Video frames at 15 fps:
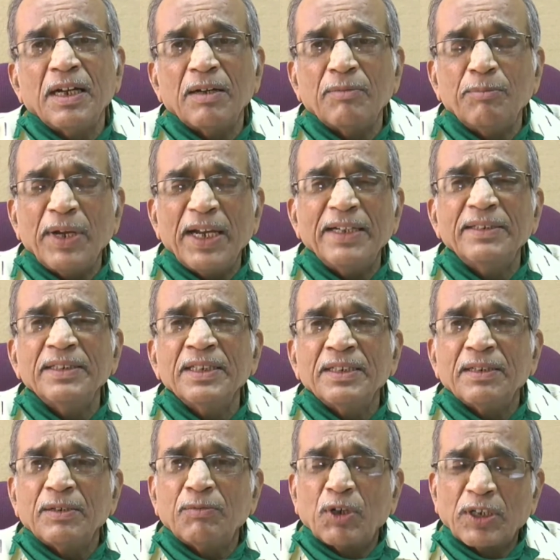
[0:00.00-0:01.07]
meant,
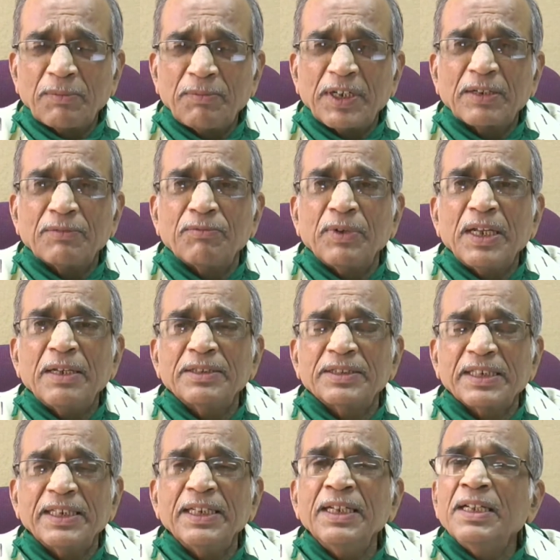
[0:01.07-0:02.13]
whatever we
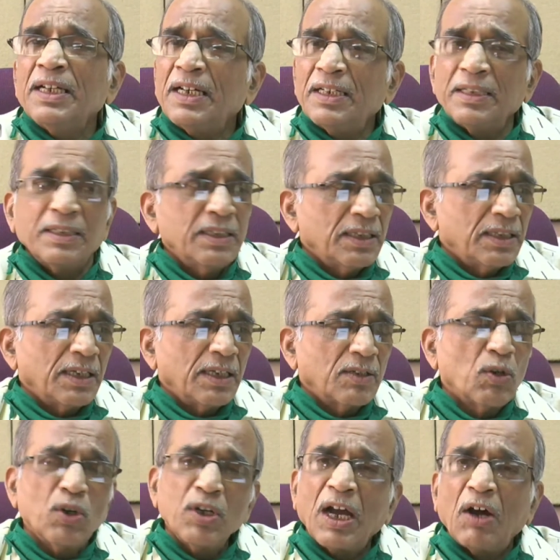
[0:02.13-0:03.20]
say, a
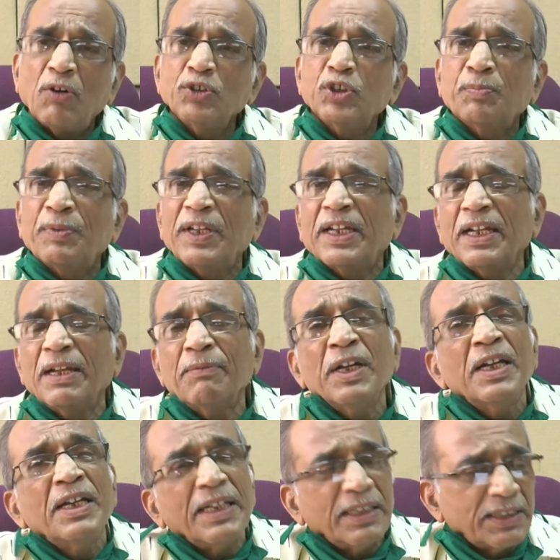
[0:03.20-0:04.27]
good housekeeping
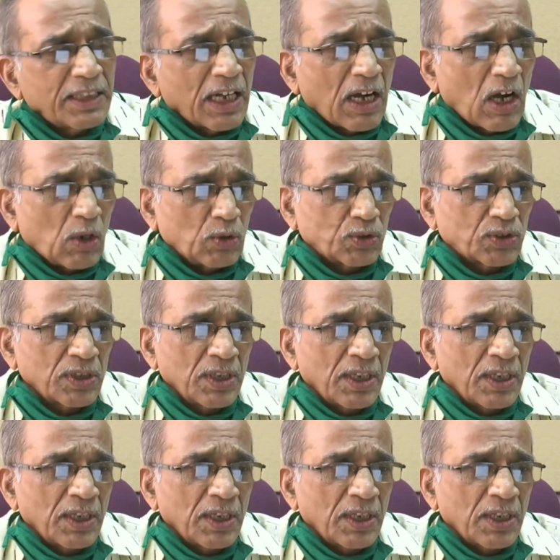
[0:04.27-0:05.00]
in the house.